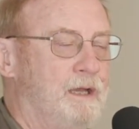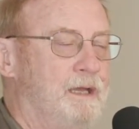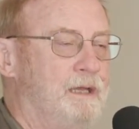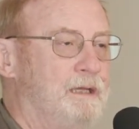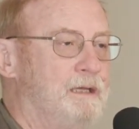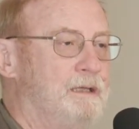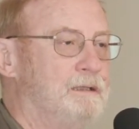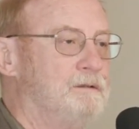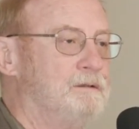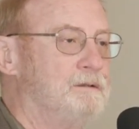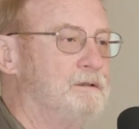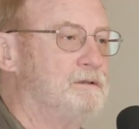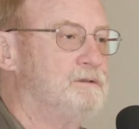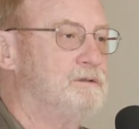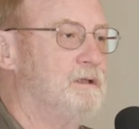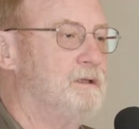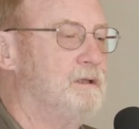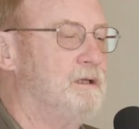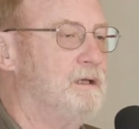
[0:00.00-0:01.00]
And
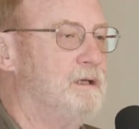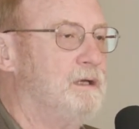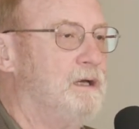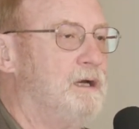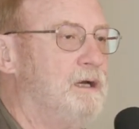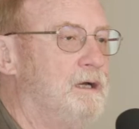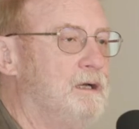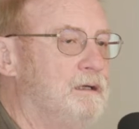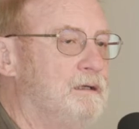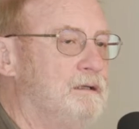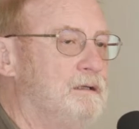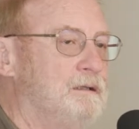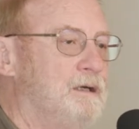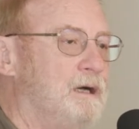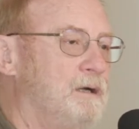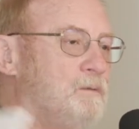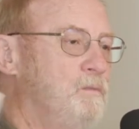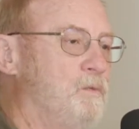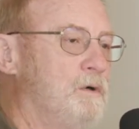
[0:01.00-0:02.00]
so
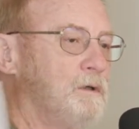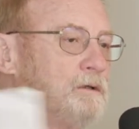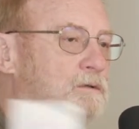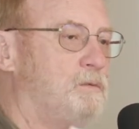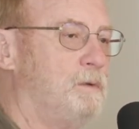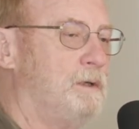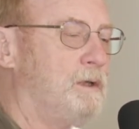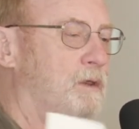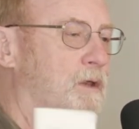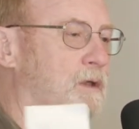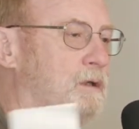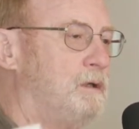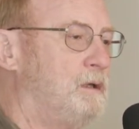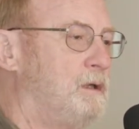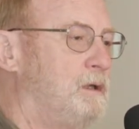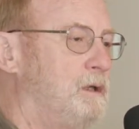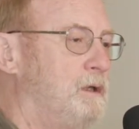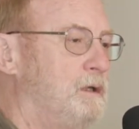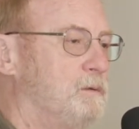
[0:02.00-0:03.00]
I worked with
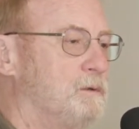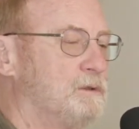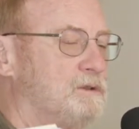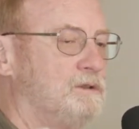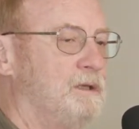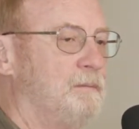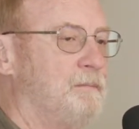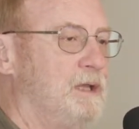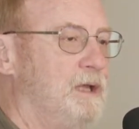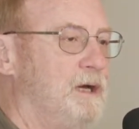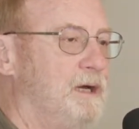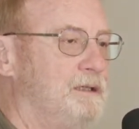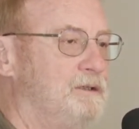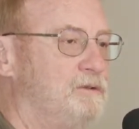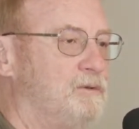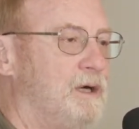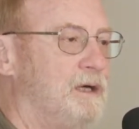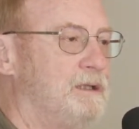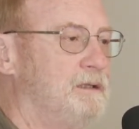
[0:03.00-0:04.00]
some of the
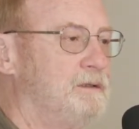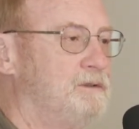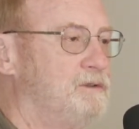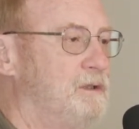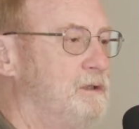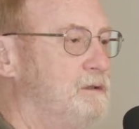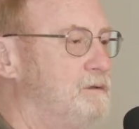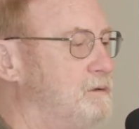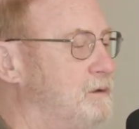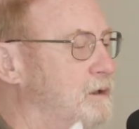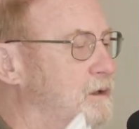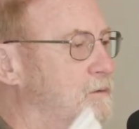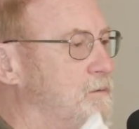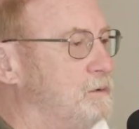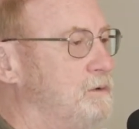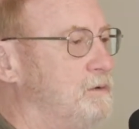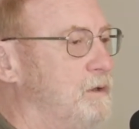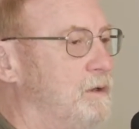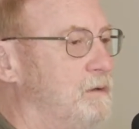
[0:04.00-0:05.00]
hydrologists, and it was